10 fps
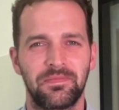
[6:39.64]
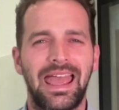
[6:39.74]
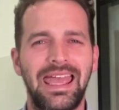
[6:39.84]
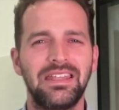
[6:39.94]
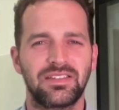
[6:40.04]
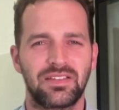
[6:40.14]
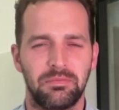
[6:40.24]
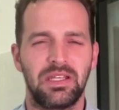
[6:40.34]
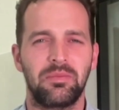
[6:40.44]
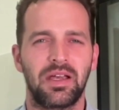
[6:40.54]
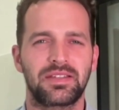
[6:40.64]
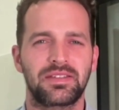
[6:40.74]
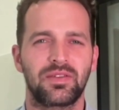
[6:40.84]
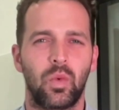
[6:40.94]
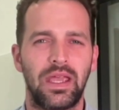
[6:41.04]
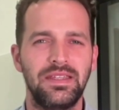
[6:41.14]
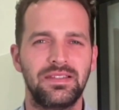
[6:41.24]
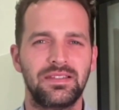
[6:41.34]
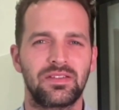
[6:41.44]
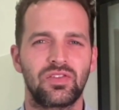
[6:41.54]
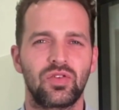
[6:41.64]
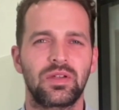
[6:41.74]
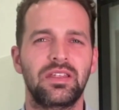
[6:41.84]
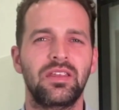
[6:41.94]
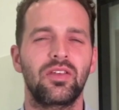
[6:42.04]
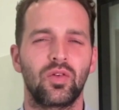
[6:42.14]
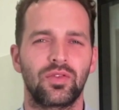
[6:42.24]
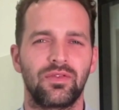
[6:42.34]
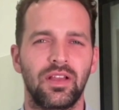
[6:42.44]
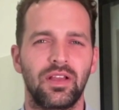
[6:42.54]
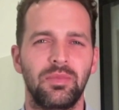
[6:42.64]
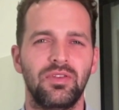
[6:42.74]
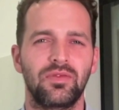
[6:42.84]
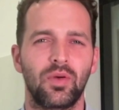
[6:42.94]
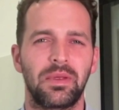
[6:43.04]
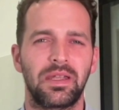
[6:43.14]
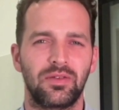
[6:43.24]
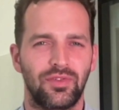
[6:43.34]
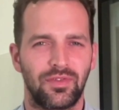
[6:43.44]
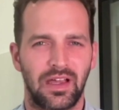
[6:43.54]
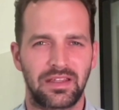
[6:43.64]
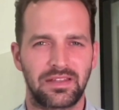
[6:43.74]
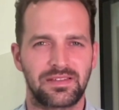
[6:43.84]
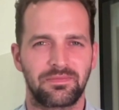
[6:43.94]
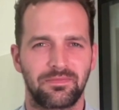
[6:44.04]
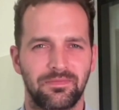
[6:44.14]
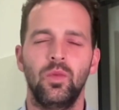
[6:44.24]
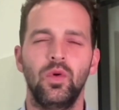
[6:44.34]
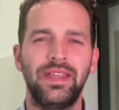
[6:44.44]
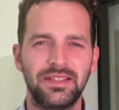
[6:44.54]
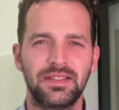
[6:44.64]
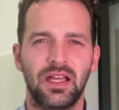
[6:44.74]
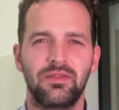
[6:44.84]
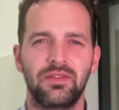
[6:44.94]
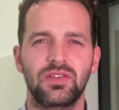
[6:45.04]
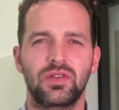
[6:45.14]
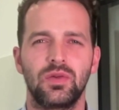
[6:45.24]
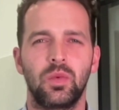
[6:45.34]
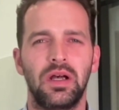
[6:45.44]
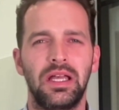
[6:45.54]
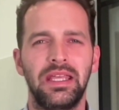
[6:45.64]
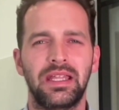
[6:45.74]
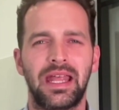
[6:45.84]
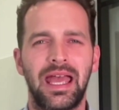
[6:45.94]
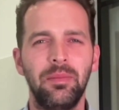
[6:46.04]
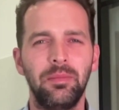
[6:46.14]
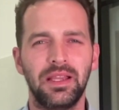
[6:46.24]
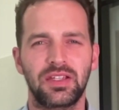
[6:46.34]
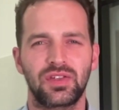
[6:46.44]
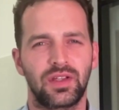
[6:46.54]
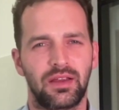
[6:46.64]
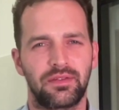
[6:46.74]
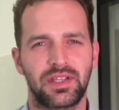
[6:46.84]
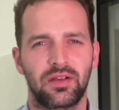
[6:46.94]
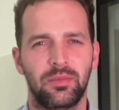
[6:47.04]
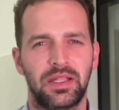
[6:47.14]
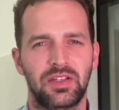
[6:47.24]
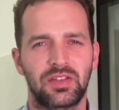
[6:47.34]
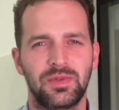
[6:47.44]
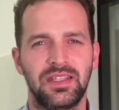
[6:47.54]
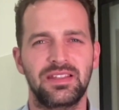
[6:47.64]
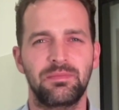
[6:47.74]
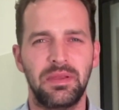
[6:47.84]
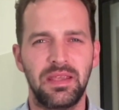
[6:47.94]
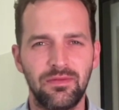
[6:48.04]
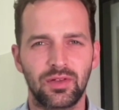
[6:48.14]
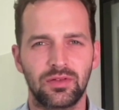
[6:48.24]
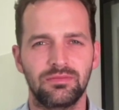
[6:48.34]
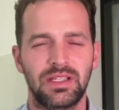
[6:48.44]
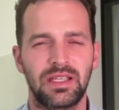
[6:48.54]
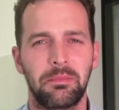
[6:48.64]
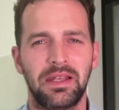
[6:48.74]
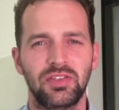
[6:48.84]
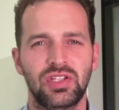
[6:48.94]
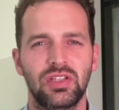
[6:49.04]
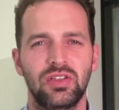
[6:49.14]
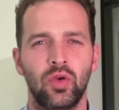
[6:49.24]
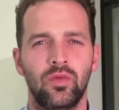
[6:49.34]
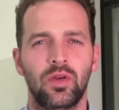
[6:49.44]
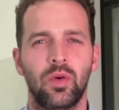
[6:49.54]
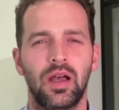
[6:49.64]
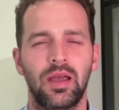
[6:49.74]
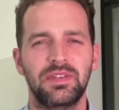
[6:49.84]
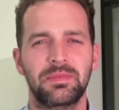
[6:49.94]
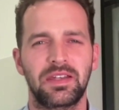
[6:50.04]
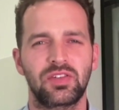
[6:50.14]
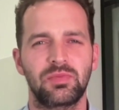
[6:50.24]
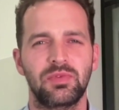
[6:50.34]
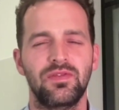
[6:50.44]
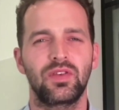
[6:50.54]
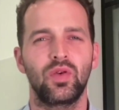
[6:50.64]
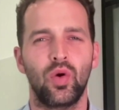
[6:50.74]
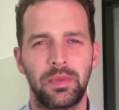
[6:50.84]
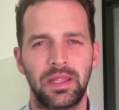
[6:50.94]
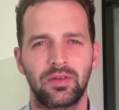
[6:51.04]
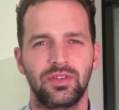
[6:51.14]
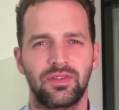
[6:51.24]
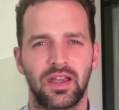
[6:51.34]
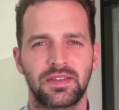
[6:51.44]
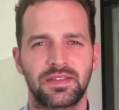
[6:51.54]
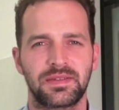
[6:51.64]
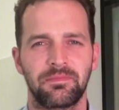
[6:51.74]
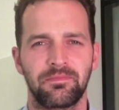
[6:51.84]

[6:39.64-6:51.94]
and minimize the waste during your development of your medical device. We'll next dive into why an application lifecycle management is pivotal in managing your requirements management for your medical device.